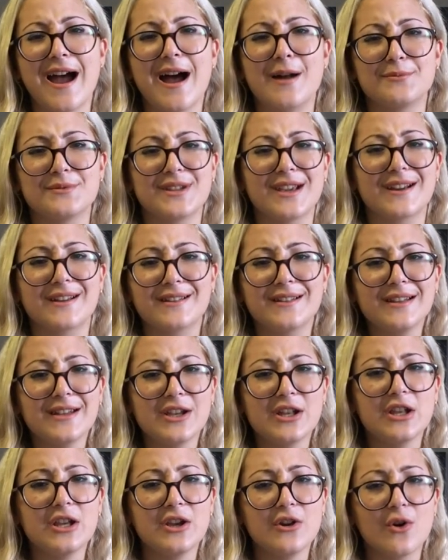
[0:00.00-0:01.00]
I'm
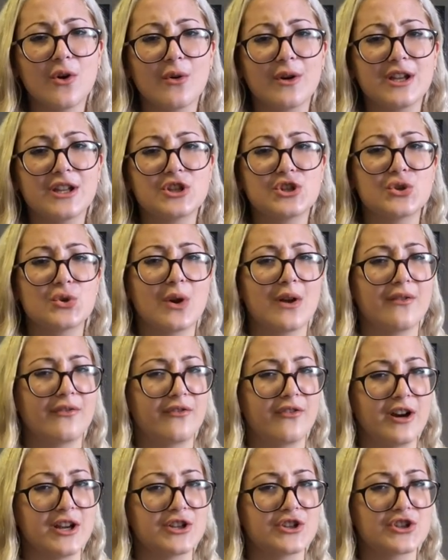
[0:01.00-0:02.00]
technically going to a
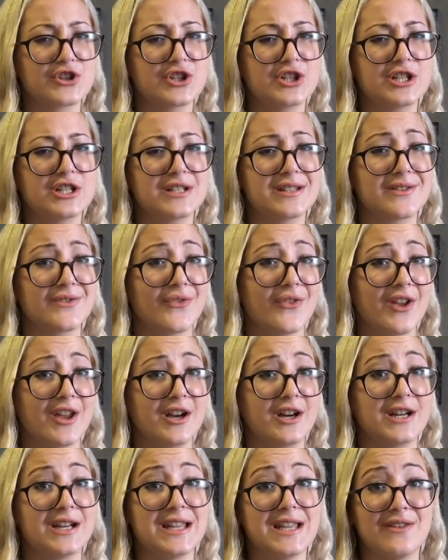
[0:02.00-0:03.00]
Freshers
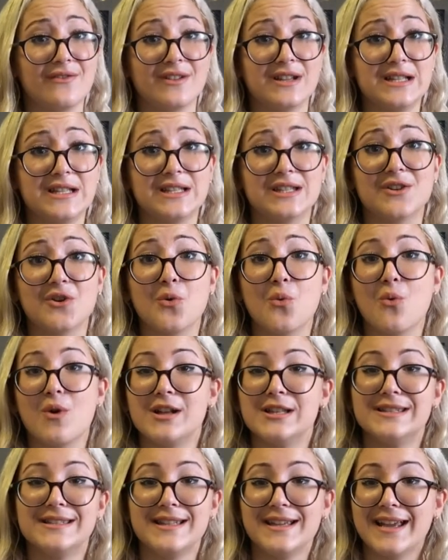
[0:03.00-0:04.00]
Fair event
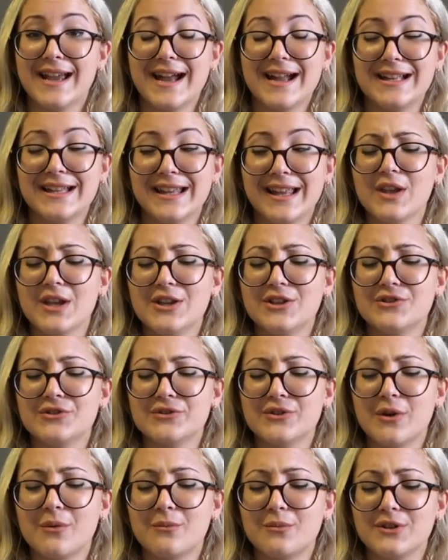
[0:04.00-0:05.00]
once again,
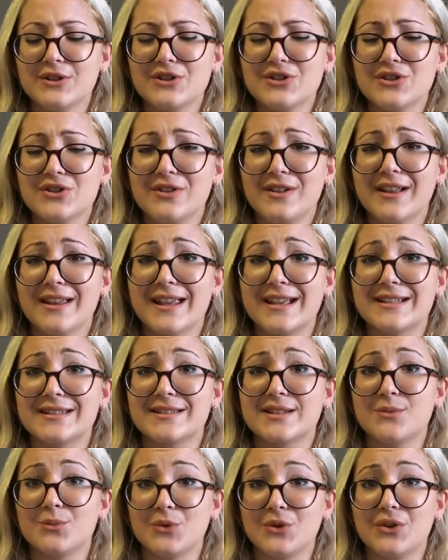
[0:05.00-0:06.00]
so I'm pretty sure I get
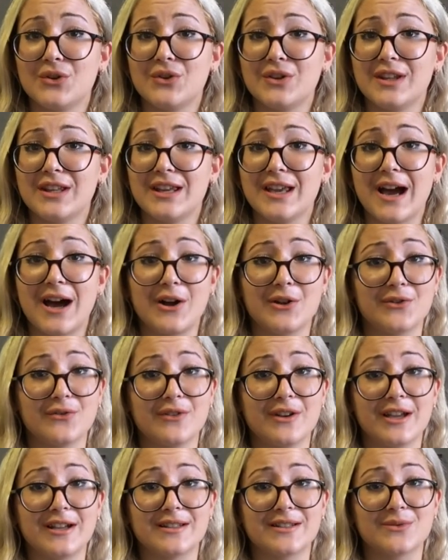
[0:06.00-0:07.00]
some goodie out of
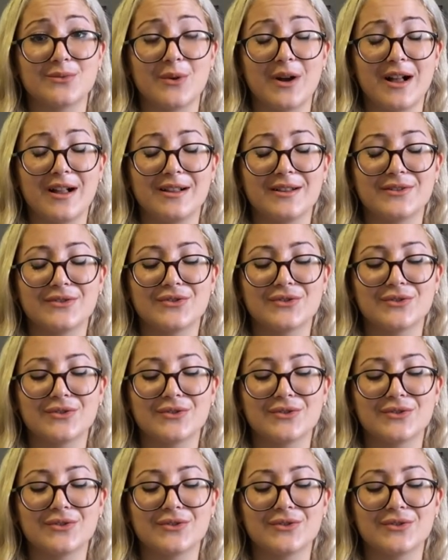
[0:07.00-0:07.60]
it as well.